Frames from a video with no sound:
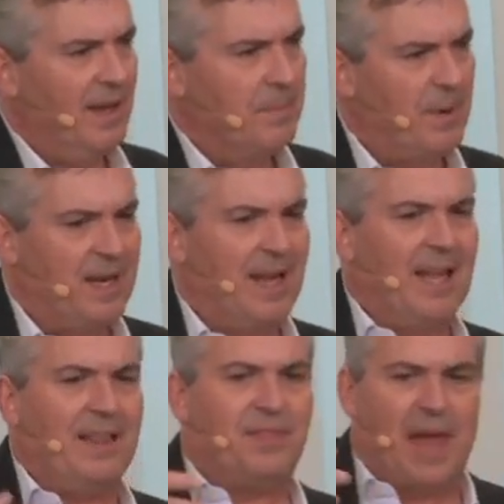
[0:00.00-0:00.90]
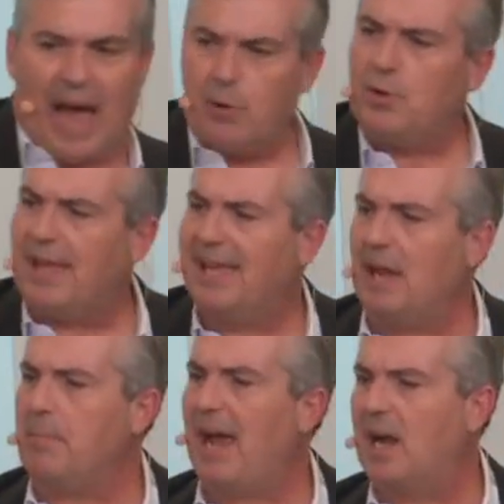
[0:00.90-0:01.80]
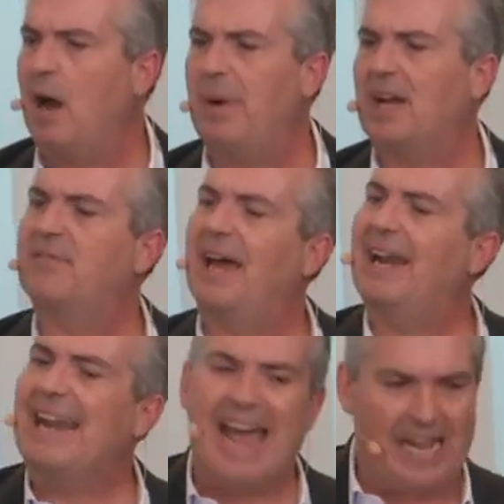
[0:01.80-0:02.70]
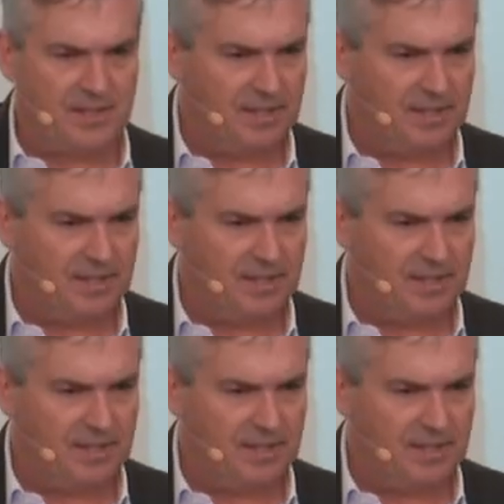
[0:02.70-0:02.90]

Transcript: But how do they get back up out of that net?